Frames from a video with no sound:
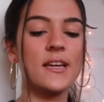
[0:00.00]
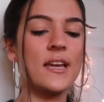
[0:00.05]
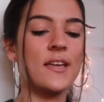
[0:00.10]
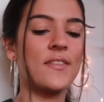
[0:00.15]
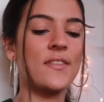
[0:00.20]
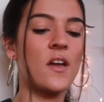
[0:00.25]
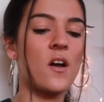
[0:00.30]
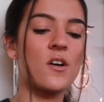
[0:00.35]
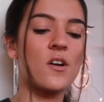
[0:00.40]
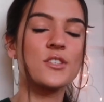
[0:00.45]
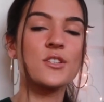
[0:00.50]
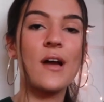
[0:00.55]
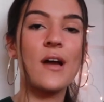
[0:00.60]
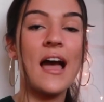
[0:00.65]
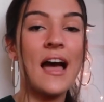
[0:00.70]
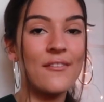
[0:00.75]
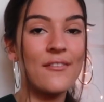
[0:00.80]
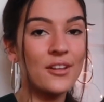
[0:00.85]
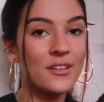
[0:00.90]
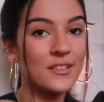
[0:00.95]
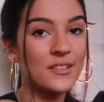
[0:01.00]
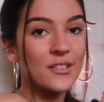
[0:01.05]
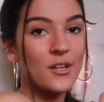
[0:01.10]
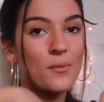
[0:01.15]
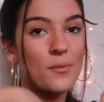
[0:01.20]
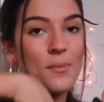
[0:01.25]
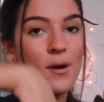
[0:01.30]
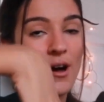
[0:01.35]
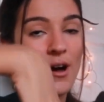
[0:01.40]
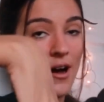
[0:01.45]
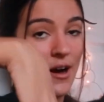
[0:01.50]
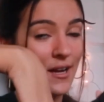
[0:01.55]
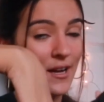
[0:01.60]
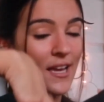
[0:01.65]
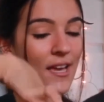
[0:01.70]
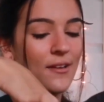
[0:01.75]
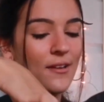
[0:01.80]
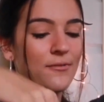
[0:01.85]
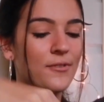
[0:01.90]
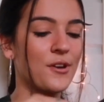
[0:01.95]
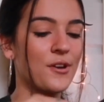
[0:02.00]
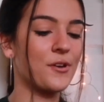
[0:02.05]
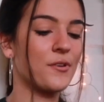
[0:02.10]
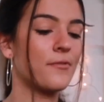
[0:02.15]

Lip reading: and they also have a little pocket for your